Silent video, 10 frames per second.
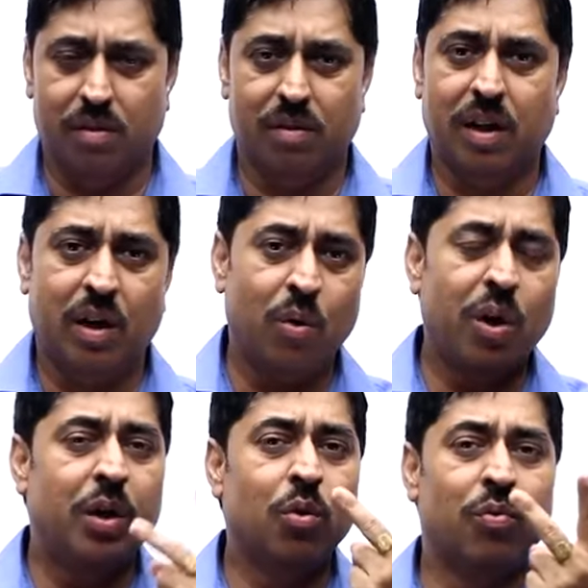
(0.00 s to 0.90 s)
there are
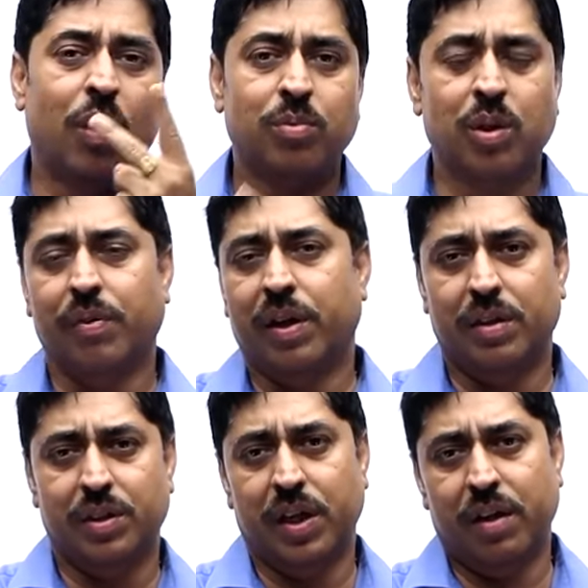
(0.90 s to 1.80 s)
only two forms of
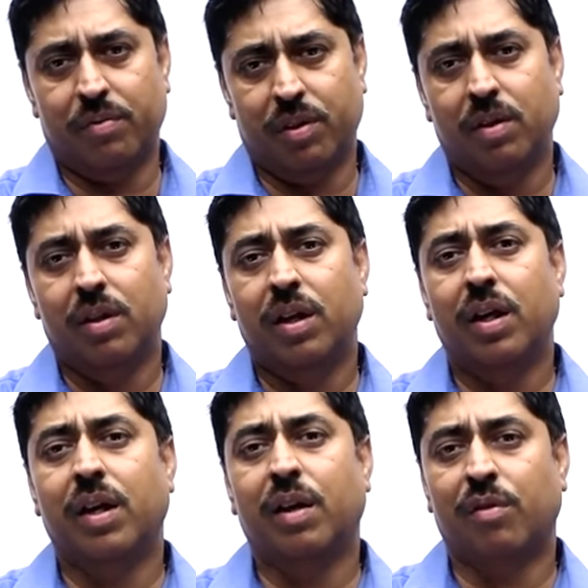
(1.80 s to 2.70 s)
energy left
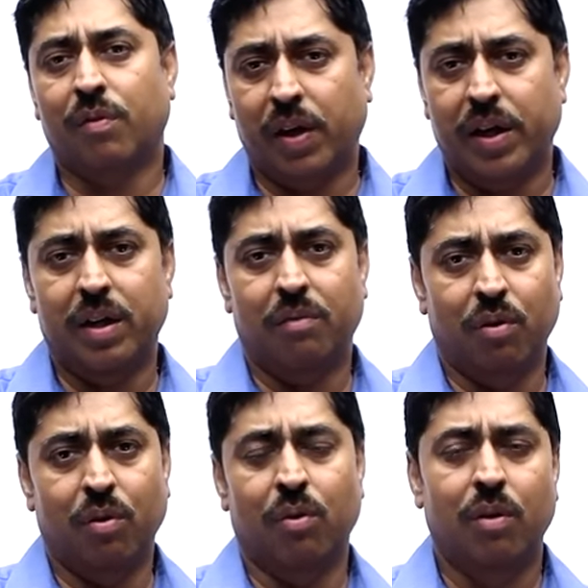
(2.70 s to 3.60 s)
in case of ideal
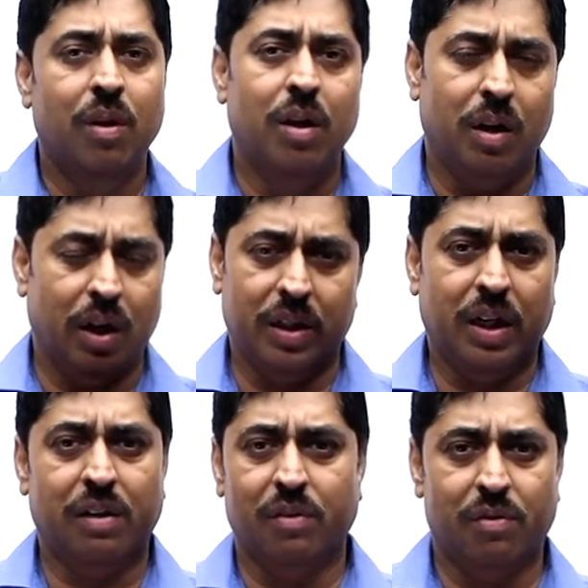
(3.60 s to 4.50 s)
flow, and
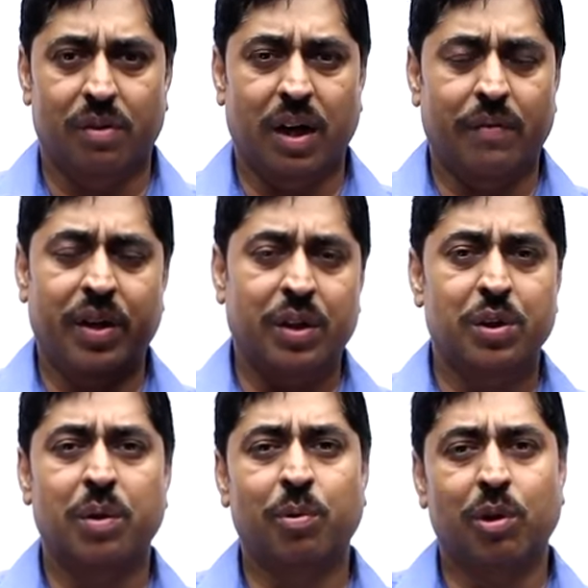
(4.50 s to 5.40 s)
that is
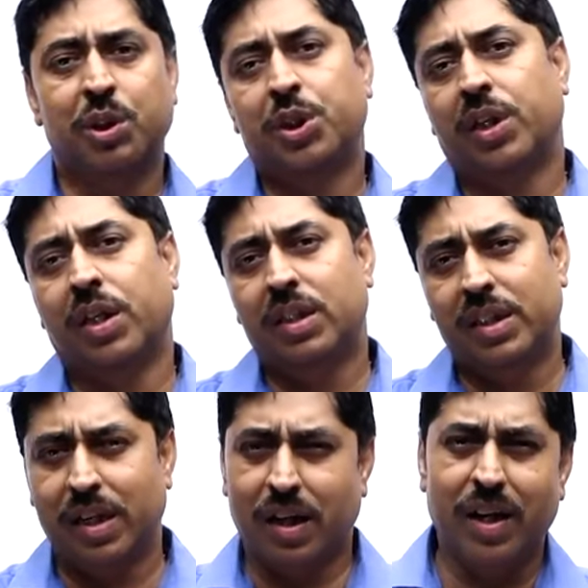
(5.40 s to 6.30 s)
gravitational potential
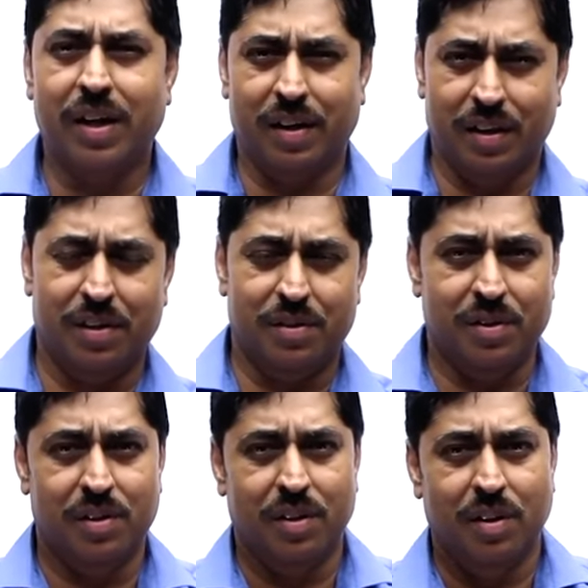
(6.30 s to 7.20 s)
energy and kinetic
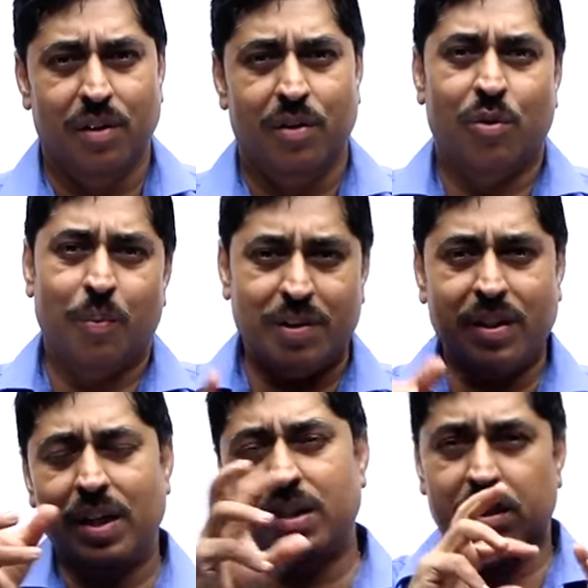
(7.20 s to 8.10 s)
energy. So,
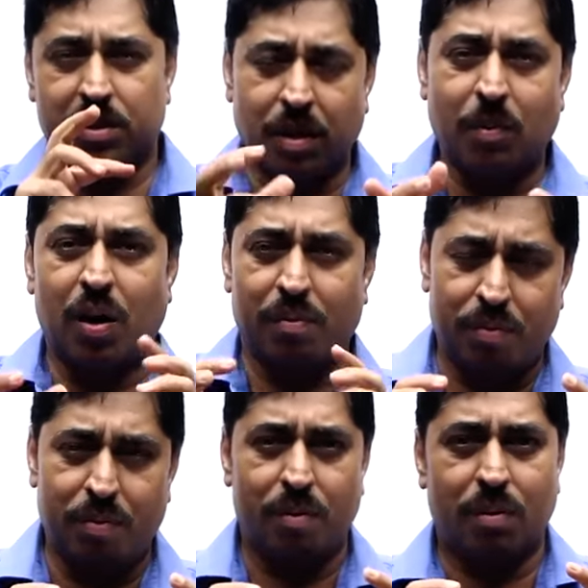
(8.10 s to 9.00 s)
basically it is a sum of
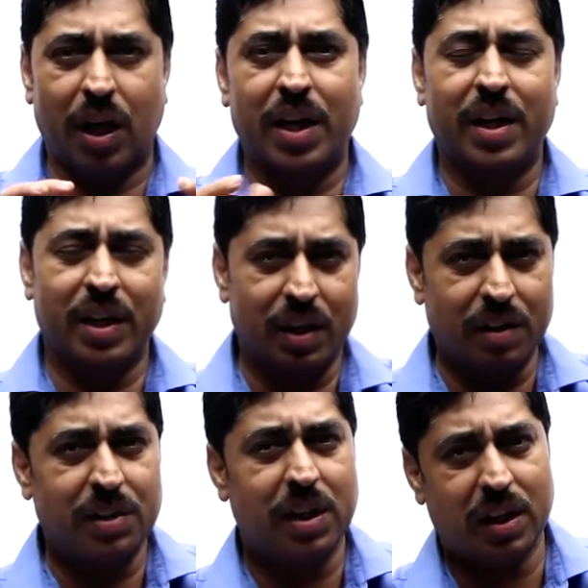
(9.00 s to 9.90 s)
kinetic
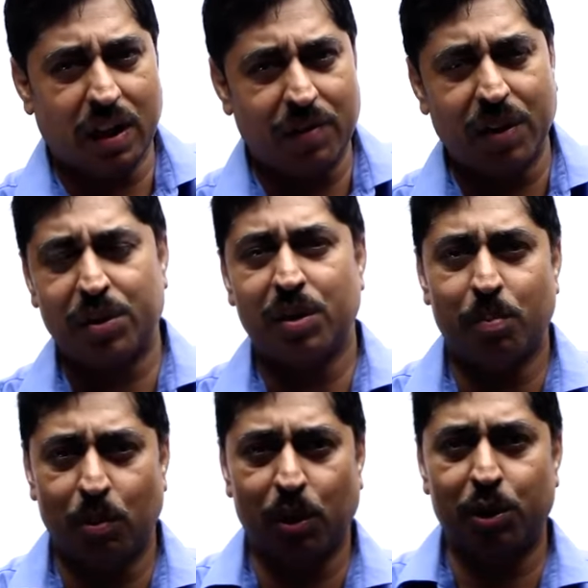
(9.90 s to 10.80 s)
energy and gravitational
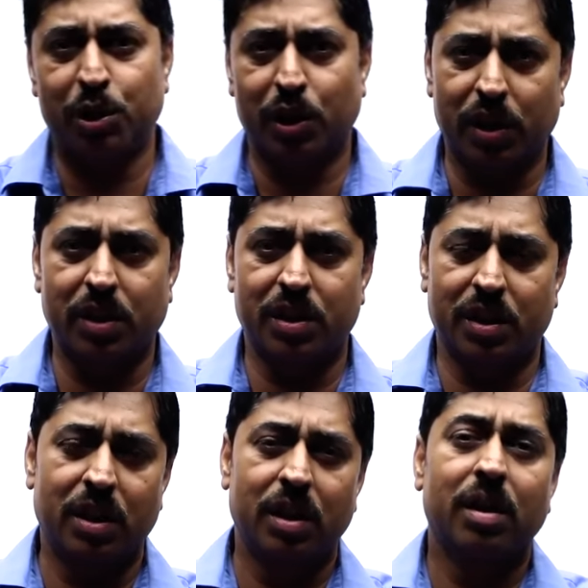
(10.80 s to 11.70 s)
potential
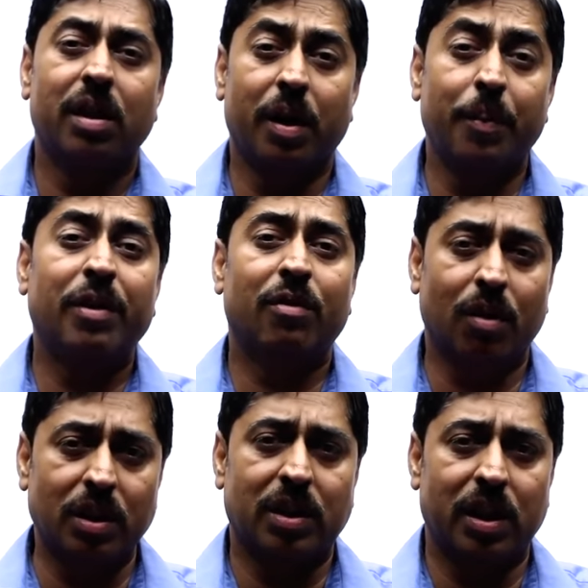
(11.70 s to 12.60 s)
energy remains
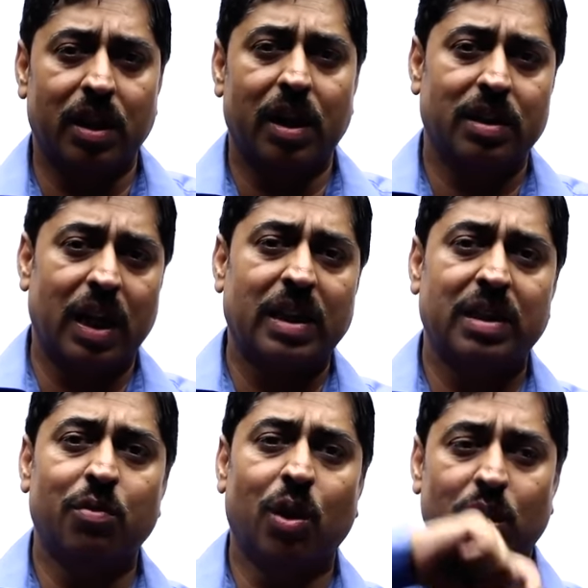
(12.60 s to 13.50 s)
constant as
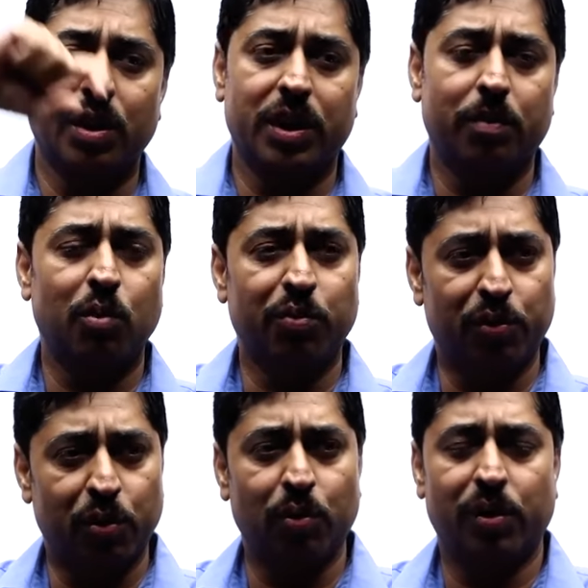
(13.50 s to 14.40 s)
the water jet moves
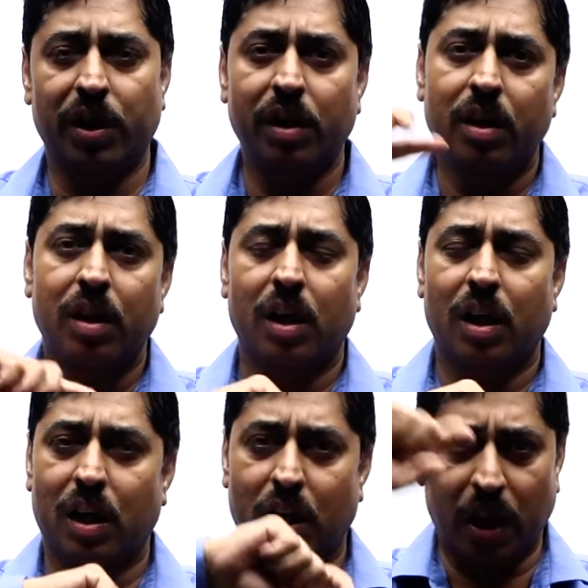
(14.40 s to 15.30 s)
through the
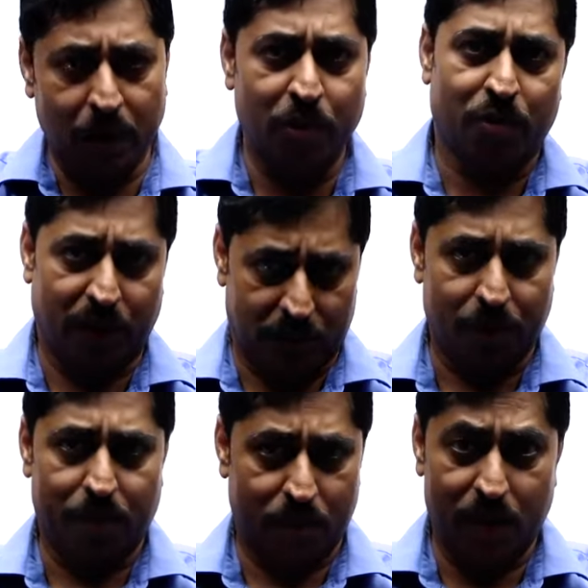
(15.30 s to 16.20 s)
atmosphere,
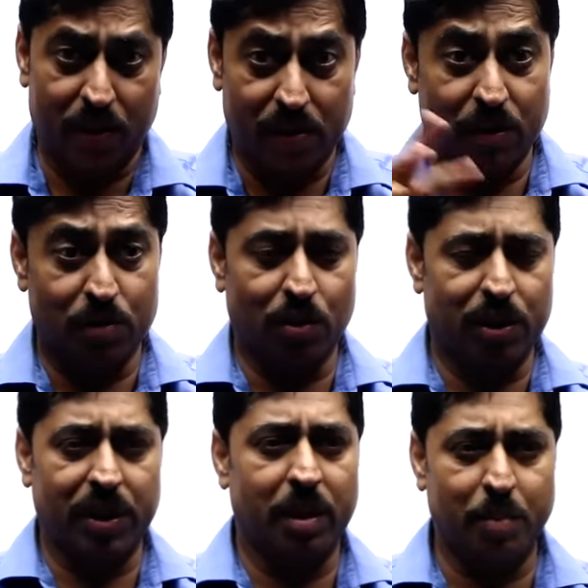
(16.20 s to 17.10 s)
because there is no
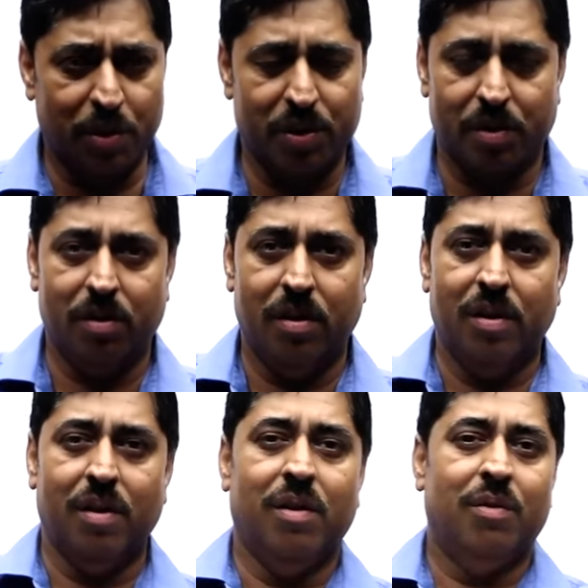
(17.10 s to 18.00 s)
change in pressure.
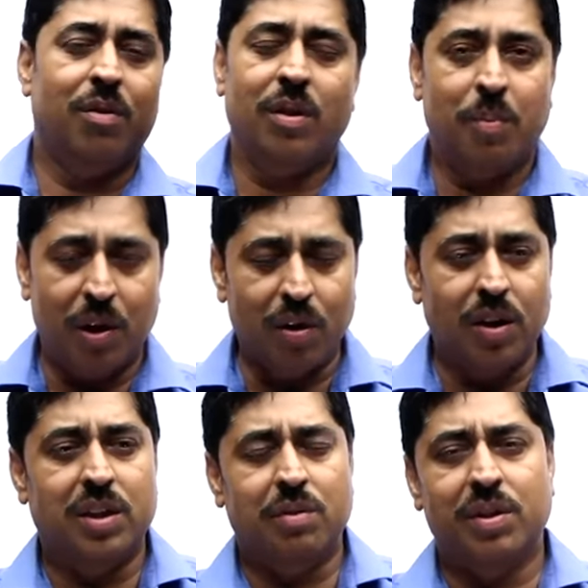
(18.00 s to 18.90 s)
So, the
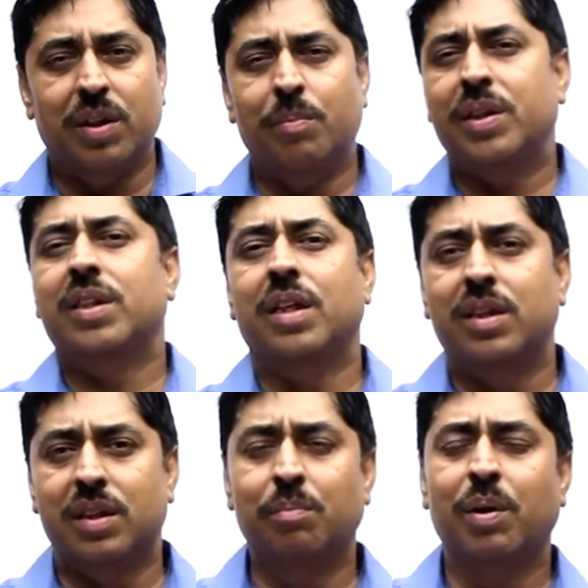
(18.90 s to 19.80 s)
Bernoulli's equation basically
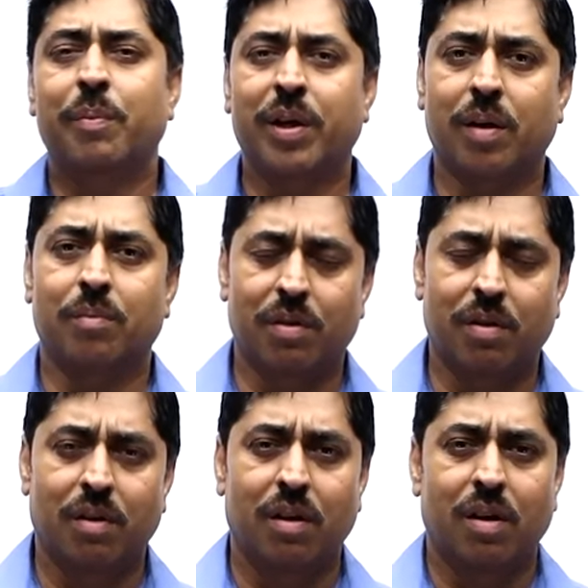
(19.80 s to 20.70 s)
simply becomes
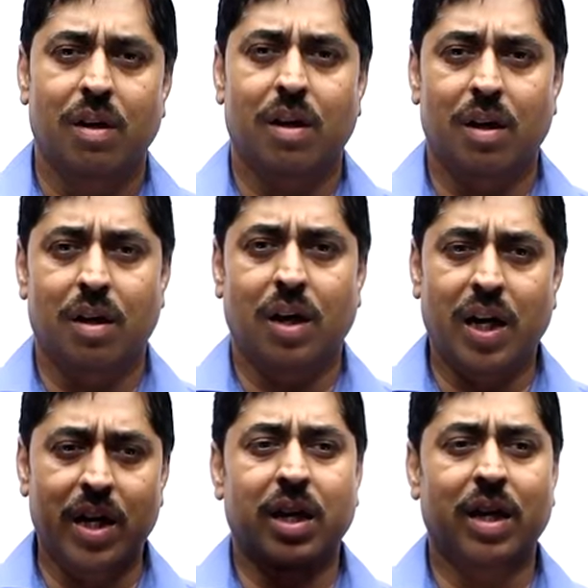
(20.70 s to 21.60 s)

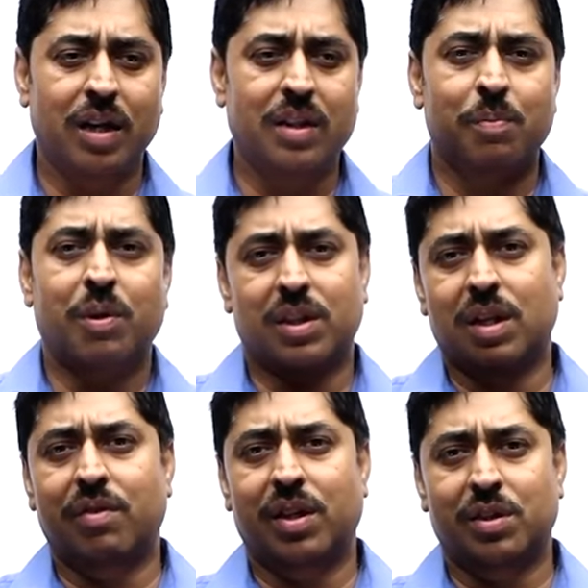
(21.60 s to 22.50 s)
kinetic energy plus
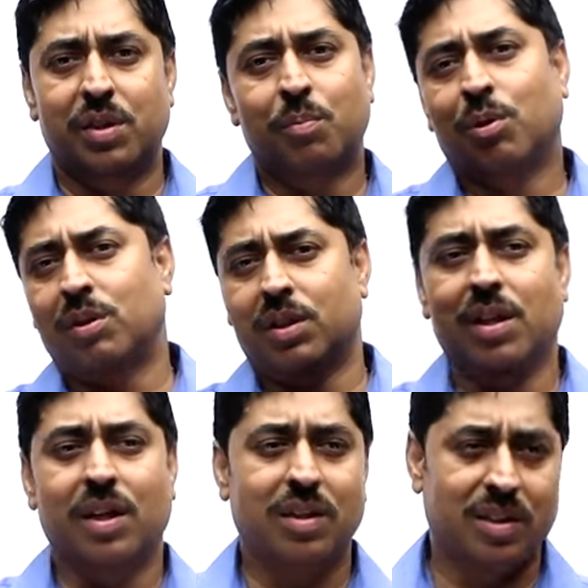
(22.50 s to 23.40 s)
gravitational potential
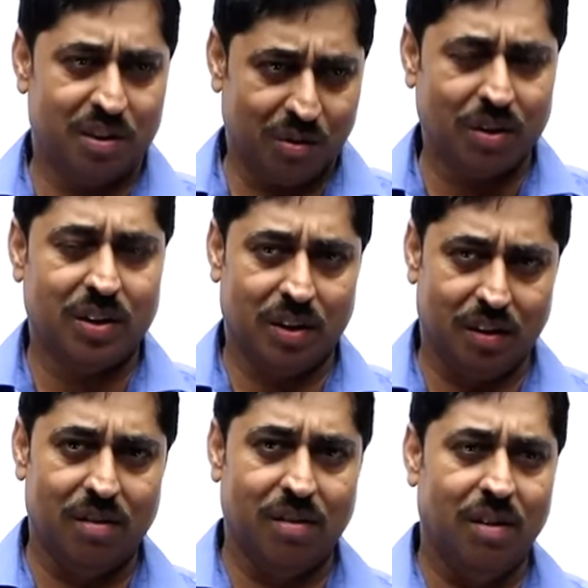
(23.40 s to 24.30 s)
energy is constant,
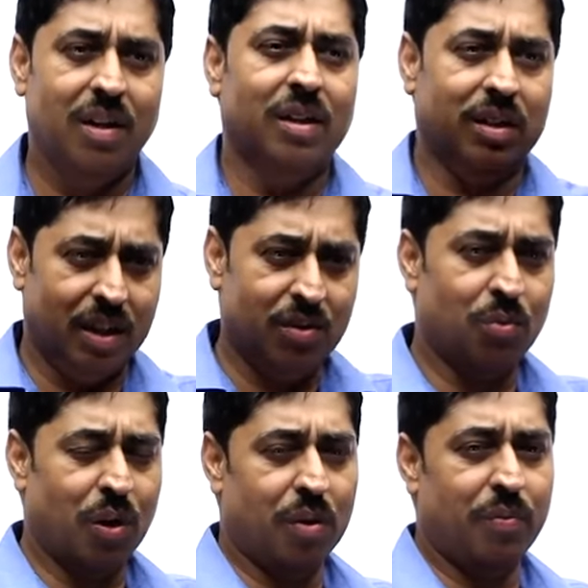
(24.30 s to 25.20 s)
and that is
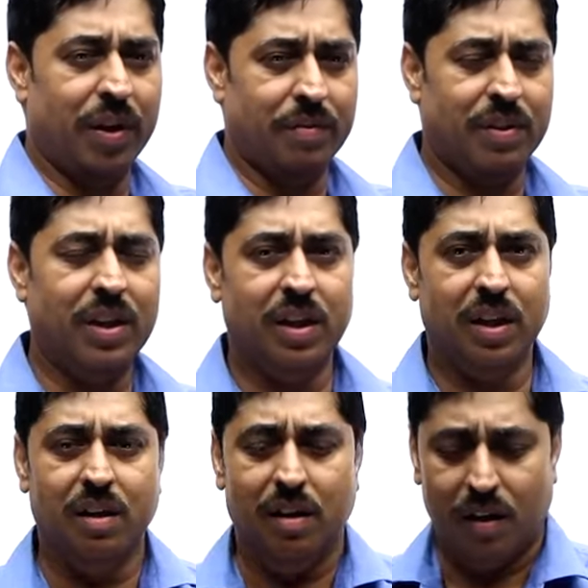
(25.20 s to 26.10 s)
what we have seen
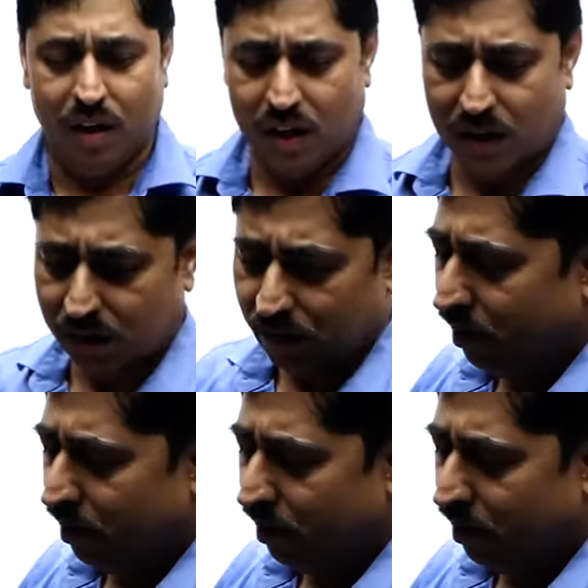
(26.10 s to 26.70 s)
there, and